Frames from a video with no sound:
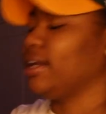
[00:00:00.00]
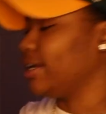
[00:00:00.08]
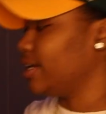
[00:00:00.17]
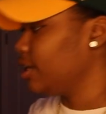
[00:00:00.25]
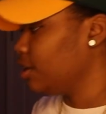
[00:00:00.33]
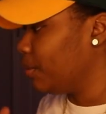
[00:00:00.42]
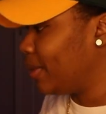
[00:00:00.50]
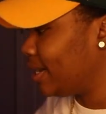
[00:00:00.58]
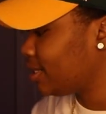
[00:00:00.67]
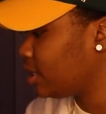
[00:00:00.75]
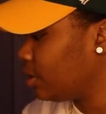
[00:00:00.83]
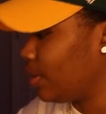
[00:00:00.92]
like getting your
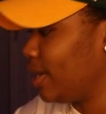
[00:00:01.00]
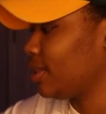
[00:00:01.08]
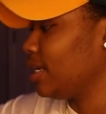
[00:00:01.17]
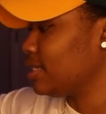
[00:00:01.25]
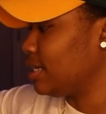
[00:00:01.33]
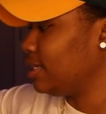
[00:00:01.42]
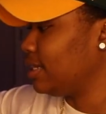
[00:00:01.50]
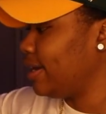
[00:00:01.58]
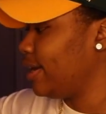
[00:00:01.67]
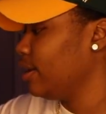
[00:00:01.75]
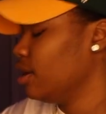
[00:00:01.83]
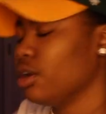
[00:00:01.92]
mindset right and things like
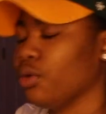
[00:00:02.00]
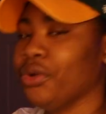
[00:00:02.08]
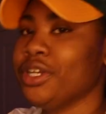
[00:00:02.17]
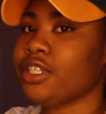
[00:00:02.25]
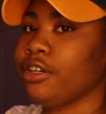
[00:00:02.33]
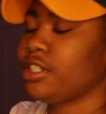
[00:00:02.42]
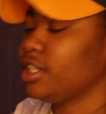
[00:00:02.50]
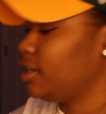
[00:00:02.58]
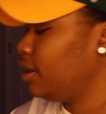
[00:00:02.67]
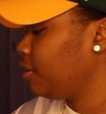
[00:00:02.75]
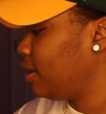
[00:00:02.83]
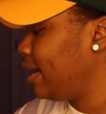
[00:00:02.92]
that. Researching
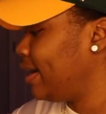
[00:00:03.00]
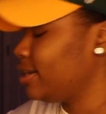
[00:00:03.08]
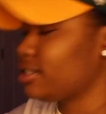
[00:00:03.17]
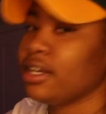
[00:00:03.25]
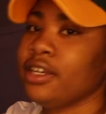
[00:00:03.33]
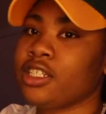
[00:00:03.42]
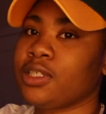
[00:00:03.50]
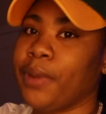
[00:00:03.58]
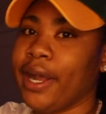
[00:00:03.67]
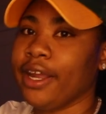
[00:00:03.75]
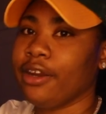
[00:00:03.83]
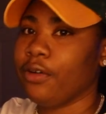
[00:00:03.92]
another ads,
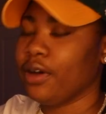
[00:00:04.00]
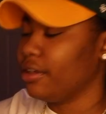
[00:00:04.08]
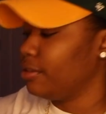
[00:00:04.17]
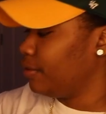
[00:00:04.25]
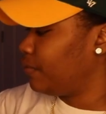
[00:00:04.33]
spying on other